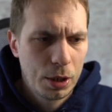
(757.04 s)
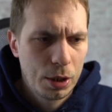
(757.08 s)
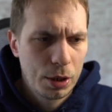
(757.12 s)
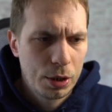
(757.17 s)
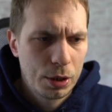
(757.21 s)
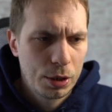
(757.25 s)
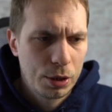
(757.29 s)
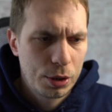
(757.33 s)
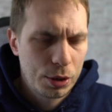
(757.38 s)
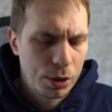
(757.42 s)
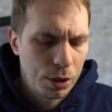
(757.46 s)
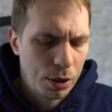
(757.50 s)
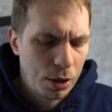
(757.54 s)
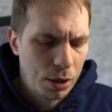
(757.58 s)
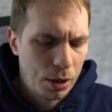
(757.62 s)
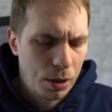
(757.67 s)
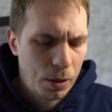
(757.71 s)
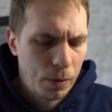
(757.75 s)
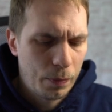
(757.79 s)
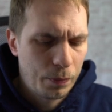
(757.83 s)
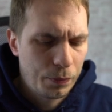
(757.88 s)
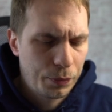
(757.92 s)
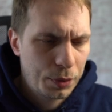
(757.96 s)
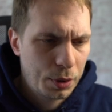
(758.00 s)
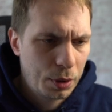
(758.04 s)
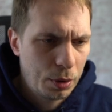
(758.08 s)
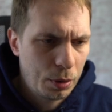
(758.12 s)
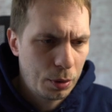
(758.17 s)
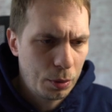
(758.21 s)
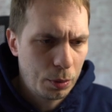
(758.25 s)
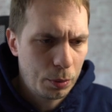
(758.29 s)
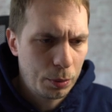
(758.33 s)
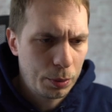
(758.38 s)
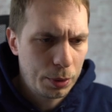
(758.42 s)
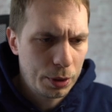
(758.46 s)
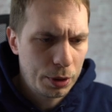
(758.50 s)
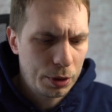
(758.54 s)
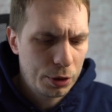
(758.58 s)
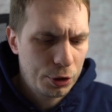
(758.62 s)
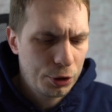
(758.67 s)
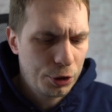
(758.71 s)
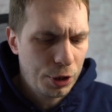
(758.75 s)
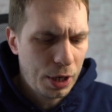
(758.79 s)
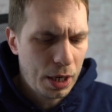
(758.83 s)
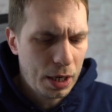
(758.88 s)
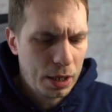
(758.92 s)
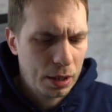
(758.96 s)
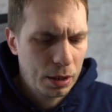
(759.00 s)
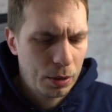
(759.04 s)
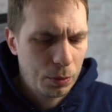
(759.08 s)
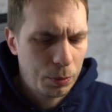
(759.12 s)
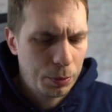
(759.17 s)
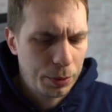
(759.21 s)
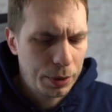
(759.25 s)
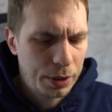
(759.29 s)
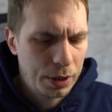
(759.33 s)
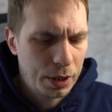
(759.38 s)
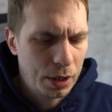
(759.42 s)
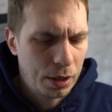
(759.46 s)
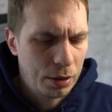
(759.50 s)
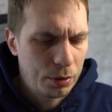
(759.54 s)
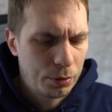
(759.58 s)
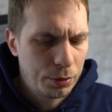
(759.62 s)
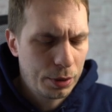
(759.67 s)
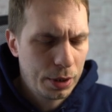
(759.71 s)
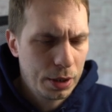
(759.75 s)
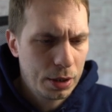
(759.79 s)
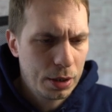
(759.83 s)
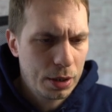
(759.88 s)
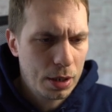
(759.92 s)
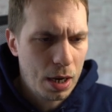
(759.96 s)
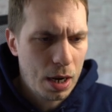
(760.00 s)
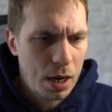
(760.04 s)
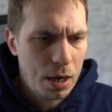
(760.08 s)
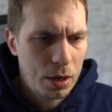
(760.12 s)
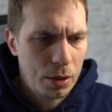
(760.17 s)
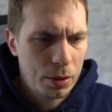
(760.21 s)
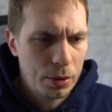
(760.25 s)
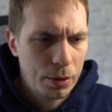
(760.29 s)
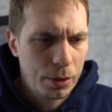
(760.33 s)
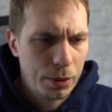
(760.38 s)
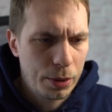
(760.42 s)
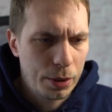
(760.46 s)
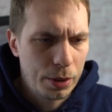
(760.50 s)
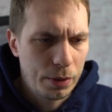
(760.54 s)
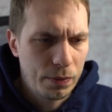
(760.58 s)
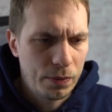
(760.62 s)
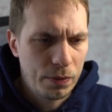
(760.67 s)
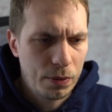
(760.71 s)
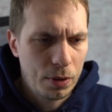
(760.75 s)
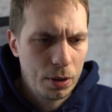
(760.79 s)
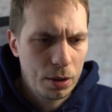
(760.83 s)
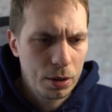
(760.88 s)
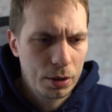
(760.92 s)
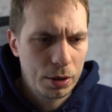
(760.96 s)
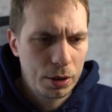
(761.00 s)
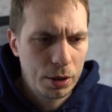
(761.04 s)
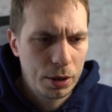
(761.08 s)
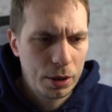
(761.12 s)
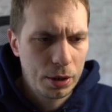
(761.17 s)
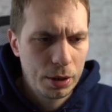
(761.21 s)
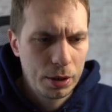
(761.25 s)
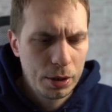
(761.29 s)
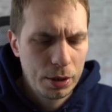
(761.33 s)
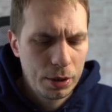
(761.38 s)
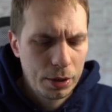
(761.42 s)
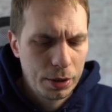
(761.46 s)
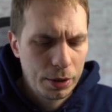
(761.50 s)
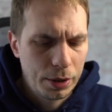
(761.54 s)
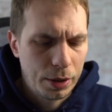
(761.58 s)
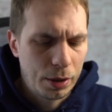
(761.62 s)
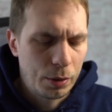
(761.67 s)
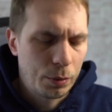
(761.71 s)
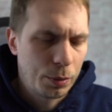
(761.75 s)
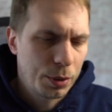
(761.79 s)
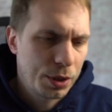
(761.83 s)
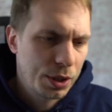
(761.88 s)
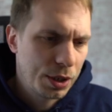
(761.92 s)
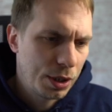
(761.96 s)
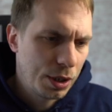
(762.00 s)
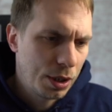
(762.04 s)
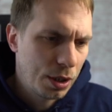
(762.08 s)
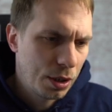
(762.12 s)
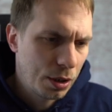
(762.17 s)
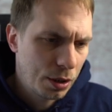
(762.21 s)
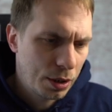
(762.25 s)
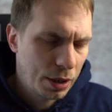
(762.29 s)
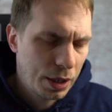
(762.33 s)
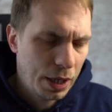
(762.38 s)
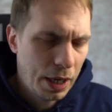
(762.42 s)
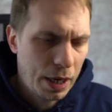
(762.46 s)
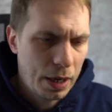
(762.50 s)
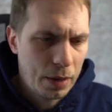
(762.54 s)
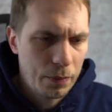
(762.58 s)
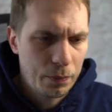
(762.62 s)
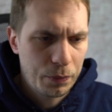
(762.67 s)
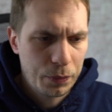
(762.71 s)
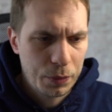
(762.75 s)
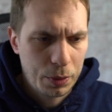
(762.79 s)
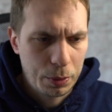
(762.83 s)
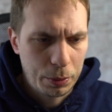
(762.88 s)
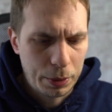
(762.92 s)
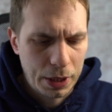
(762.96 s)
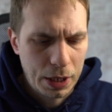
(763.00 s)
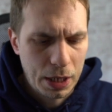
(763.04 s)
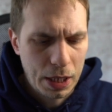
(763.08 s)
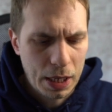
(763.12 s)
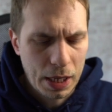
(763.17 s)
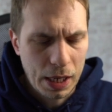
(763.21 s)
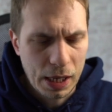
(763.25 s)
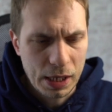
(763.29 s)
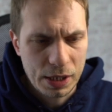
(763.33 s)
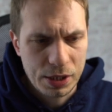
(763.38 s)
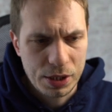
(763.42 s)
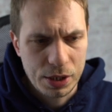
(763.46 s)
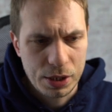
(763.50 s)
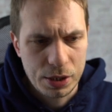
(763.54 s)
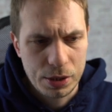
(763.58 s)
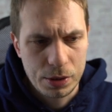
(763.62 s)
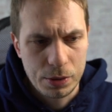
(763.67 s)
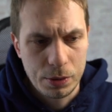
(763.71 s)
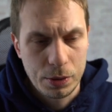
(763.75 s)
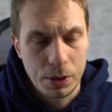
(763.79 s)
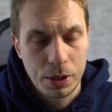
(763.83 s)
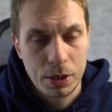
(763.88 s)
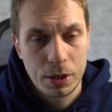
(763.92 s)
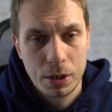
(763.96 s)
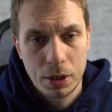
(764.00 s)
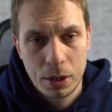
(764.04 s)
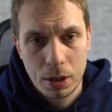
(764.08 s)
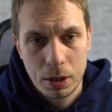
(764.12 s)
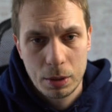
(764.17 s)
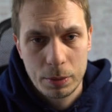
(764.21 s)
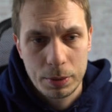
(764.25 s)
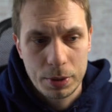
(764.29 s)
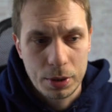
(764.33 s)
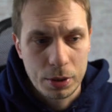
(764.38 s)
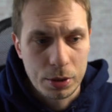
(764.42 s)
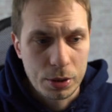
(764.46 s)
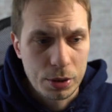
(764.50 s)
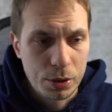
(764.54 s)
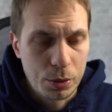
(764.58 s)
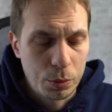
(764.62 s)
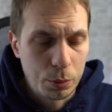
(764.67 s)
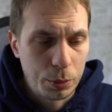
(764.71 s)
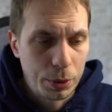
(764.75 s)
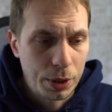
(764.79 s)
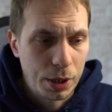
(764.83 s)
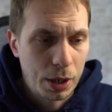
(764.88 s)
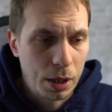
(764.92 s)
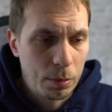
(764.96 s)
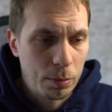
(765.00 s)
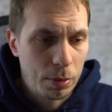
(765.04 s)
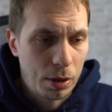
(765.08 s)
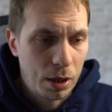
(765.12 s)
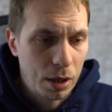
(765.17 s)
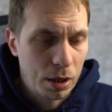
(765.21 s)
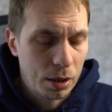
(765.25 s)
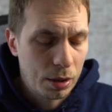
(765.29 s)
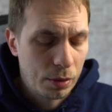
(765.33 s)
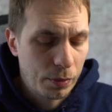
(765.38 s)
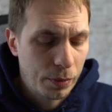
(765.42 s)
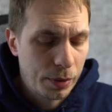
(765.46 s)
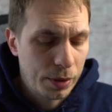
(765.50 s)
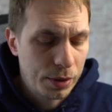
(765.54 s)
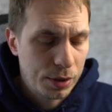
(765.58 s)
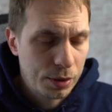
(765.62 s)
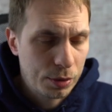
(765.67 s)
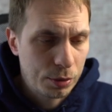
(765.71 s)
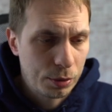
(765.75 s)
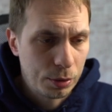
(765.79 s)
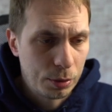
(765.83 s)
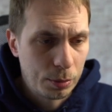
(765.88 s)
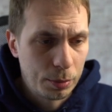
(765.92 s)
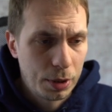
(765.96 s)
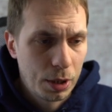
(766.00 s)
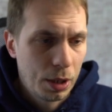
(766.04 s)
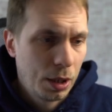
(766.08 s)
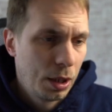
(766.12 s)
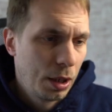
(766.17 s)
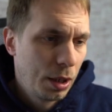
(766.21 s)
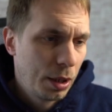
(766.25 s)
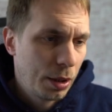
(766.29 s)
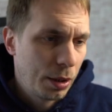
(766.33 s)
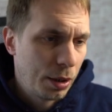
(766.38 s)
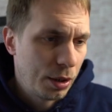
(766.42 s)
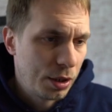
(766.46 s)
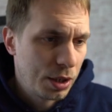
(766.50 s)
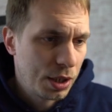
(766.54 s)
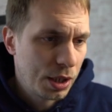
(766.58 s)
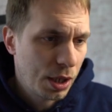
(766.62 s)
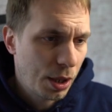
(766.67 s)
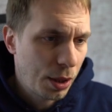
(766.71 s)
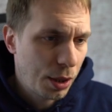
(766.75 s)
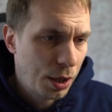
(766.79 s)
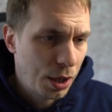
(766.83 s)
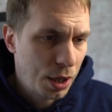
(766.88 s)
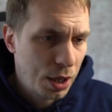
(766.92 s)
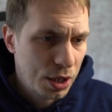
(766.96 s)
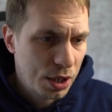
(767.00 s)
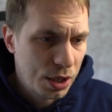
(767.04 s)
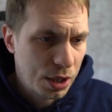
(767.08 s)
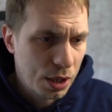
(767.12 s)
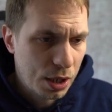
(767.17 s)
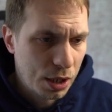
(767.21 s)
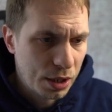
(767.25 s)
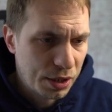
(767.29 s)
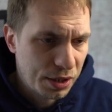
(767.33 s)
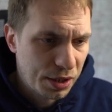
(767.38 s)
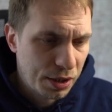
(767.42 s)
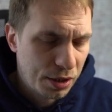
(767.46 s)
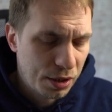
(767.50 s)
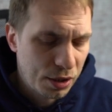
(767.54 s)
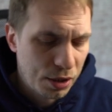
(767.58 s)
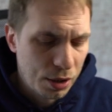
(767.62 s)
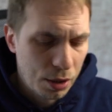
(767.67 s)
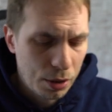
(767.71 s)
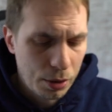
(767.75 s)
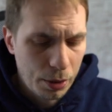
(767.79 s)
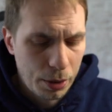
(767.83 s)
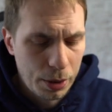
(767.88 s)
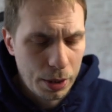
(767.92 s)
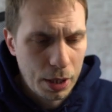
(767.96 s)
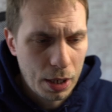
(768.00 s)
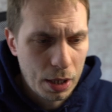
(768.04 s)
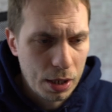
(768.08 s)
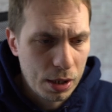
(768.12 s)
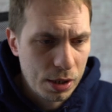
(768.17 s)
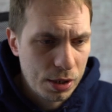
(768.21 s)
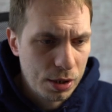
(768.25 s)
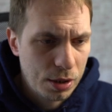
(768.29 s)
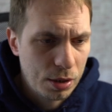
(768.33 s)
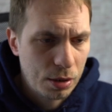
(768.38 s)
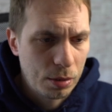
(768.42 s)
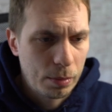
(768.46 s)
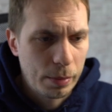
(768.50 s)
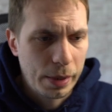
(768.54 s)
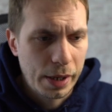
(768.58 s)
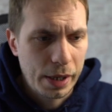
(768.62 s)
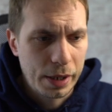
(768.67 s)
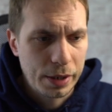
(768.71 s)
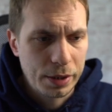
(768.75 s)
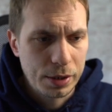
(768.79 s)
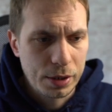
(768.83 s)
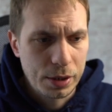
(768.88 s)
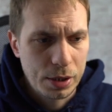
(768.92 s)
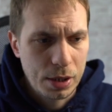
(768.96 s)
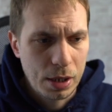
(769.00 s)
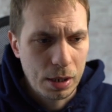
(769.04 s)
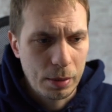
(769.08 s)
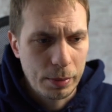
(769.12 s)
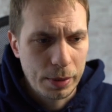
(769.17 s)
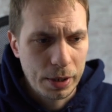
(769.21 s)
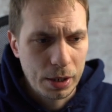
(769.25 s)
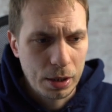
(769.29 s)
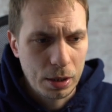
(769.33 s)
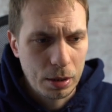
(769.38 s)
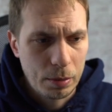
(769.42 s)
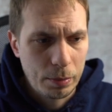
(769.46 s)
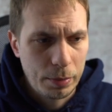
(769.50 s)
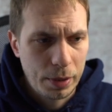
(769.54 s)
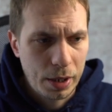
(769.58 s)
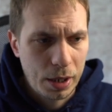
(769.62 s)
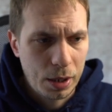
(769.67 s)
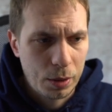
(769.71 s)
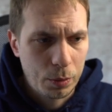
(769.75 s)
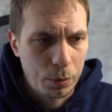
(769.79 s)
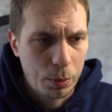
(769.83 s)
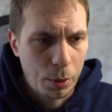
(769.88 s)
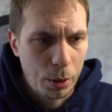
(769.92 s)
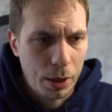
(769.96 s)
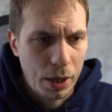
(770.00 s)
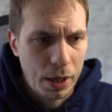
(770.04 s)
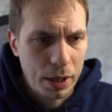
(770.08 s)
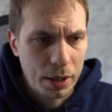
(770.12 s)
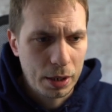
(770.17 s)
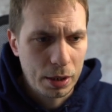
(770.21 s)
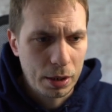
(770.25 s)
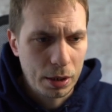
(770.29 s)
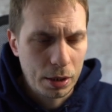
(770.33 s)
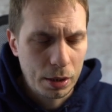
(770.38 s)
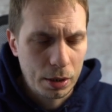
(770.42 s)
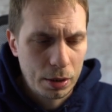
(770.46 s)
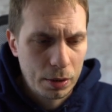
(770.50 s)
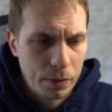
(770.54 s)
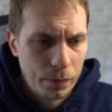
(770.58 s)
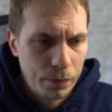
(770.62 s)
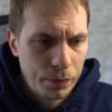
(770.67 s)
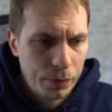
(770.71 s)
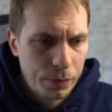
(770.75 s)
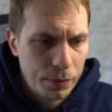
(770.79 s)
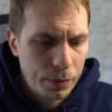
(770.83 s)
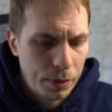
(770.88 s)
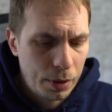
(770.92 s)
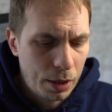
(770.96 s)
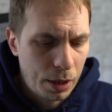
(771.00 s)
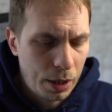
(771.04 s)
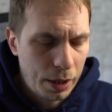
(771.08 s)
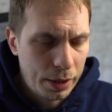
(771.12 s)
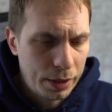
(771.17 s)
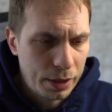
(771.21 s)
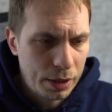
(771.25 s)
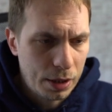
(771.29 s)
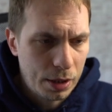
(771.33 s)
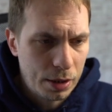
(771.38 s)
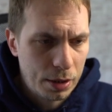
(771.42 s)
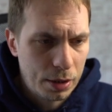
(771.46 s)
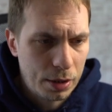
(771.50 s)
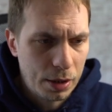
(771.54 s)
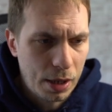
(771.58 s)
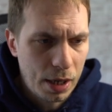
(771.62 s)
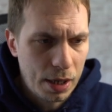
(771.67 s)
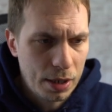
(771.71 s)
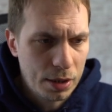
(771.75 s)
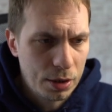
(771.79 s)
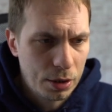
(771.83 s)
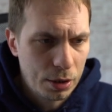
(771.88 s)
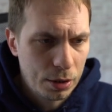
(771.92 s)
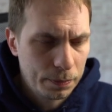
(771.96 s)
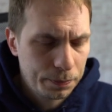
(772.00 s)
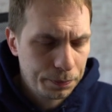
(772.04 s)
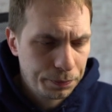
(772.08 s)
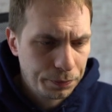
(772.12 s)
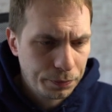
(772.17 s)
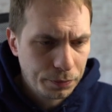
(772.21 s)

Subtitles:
So we check if we can read now the folder, and we see okay, we got access to it because we are part of this group. There's nothing inside, so the ls command is coming not back with any data.